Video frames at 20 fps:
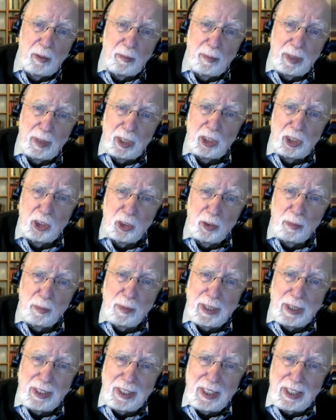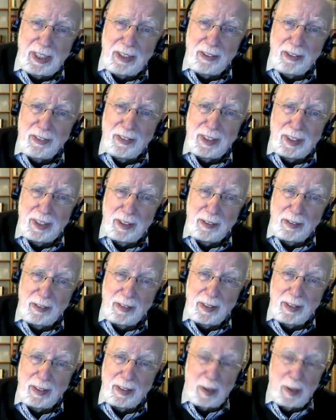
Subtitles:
but it should be the easiest,